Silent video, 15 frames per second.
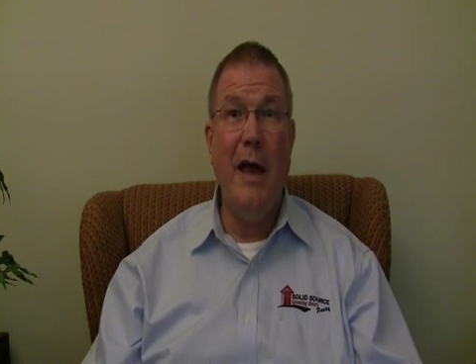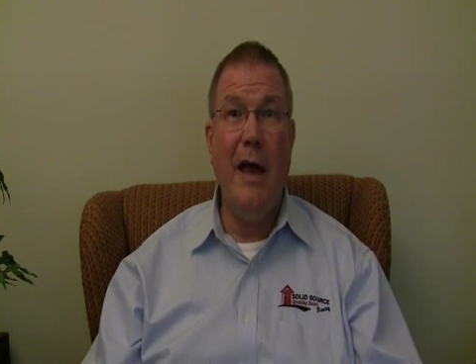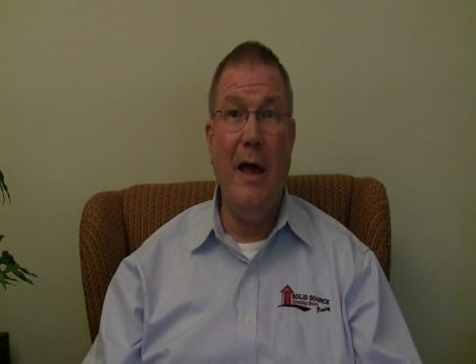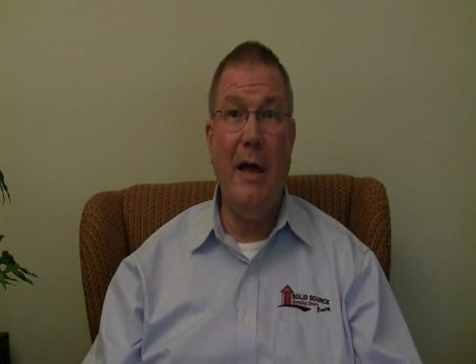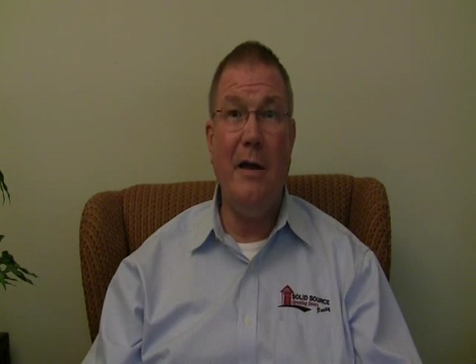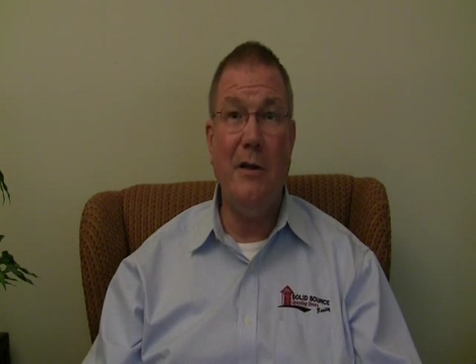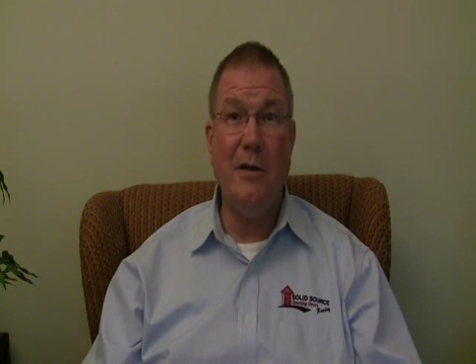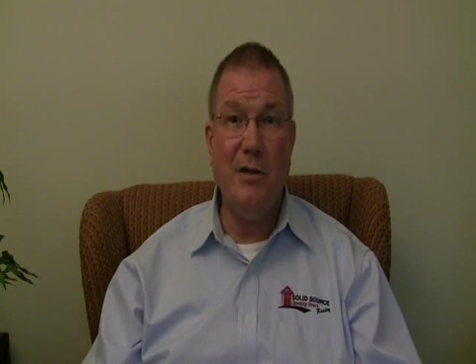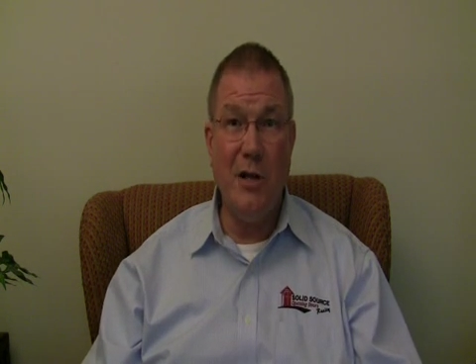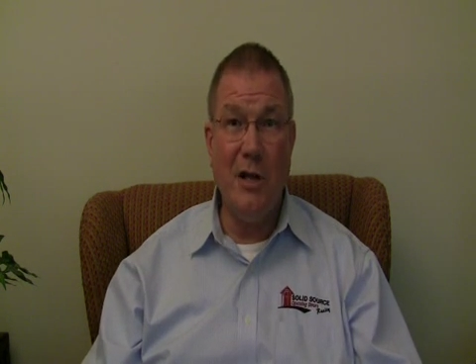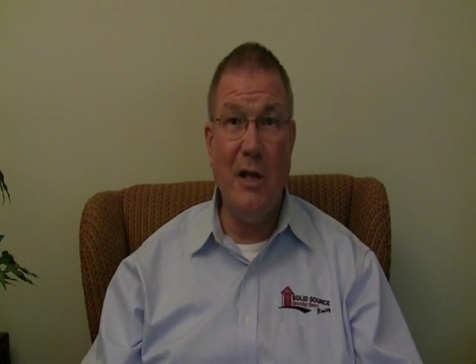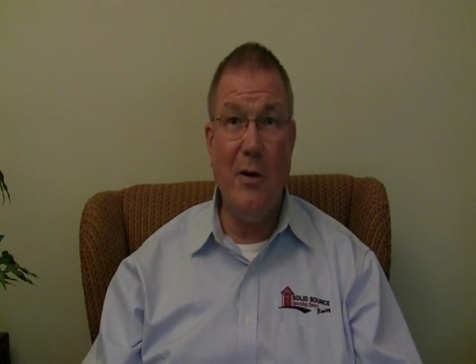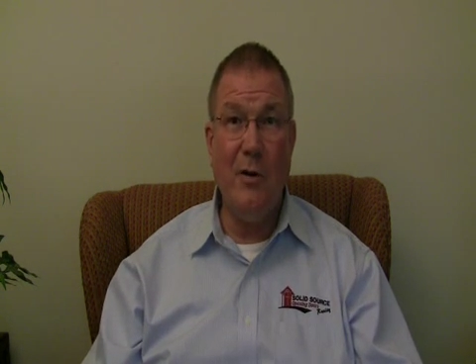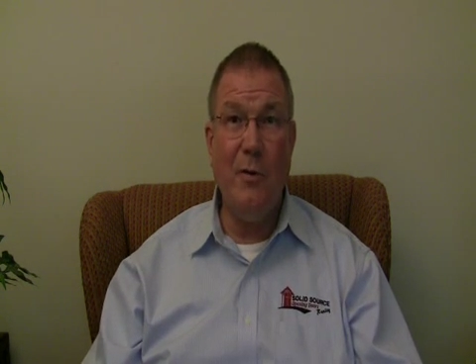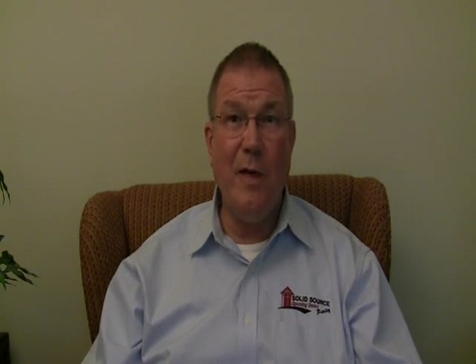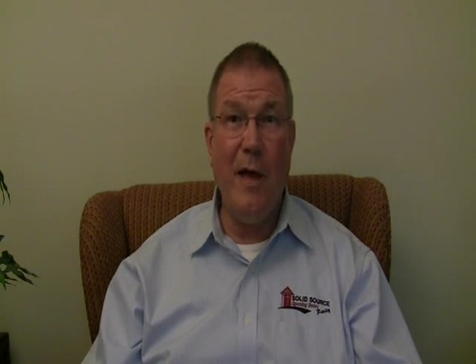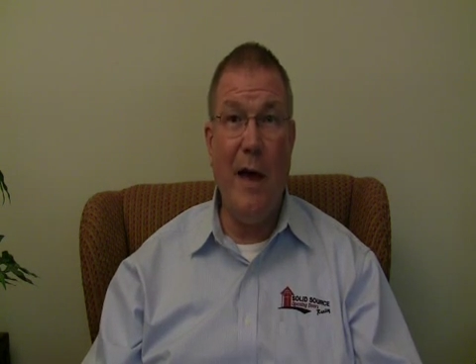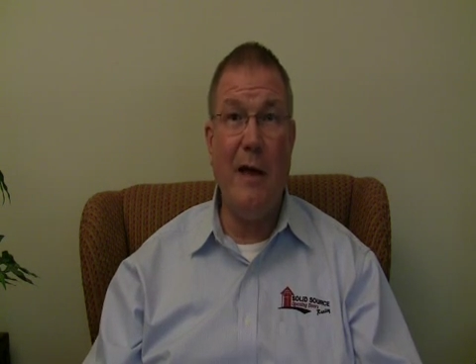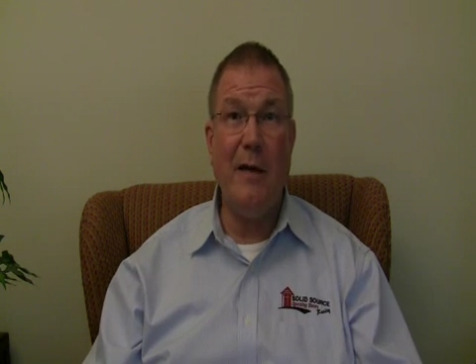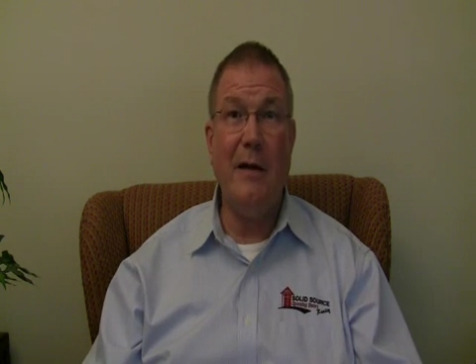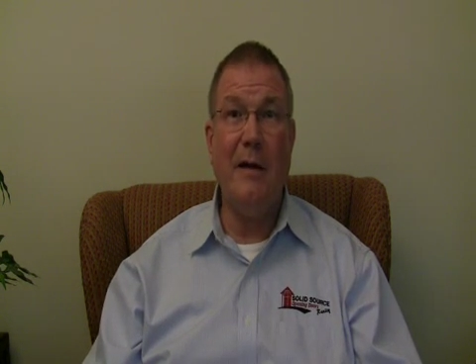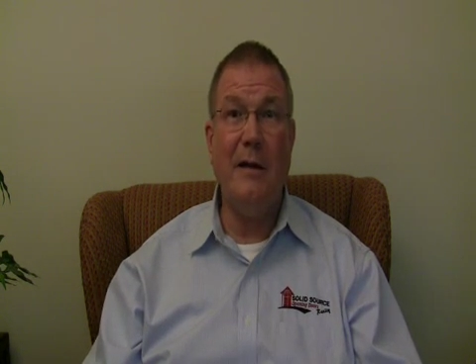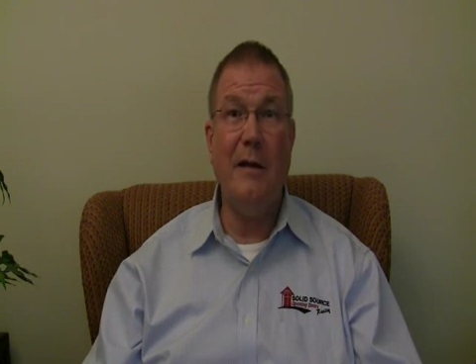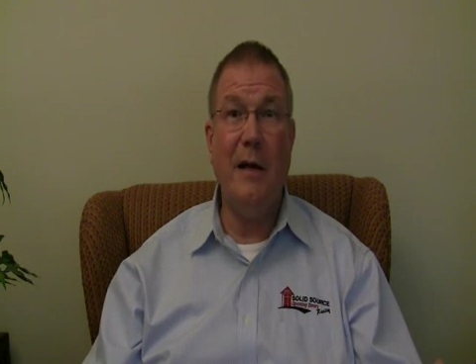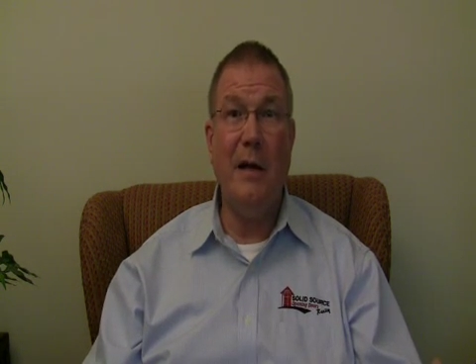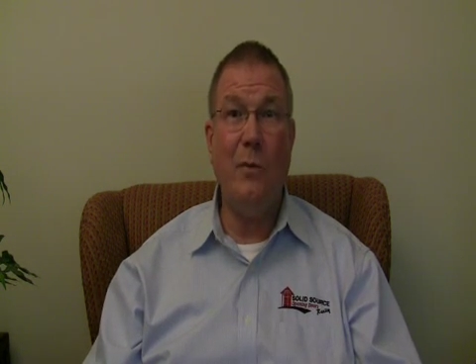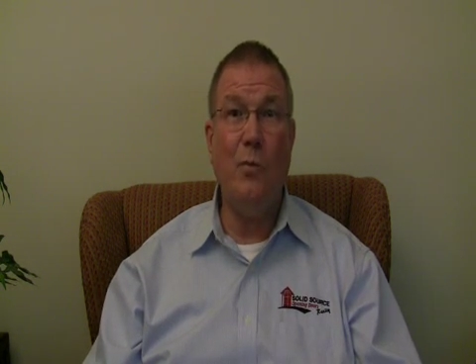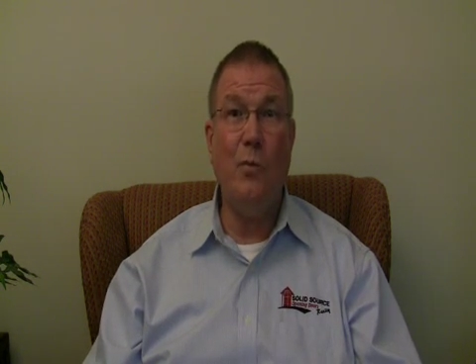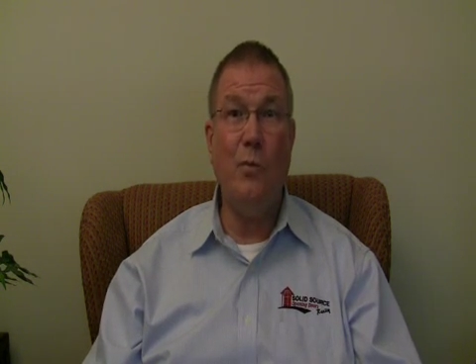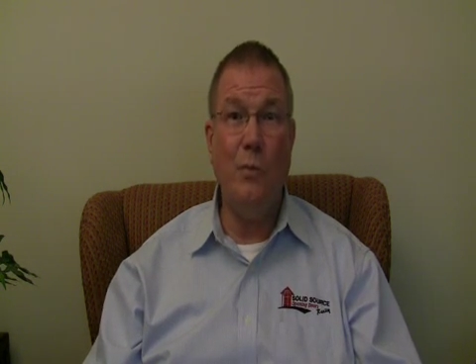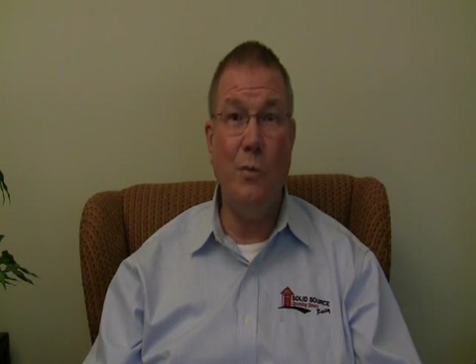and click on that and